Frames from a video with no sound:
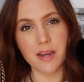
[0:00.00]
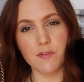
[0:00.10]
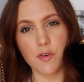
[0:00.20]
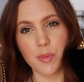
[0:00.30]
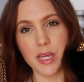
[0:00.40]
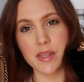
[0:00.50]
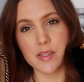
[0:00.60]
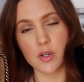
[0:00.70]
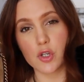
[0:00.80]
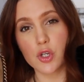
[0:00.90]
And for me,
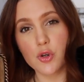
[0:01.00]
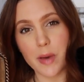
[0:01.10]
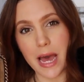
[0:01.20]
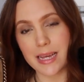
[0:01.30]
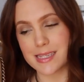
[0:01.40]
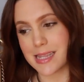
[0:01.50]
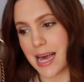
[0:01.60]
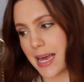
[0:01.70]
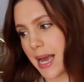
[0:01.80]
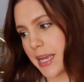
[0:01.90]
these are two bags
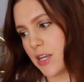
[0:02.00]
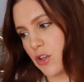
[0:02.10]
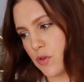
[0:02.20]
that I can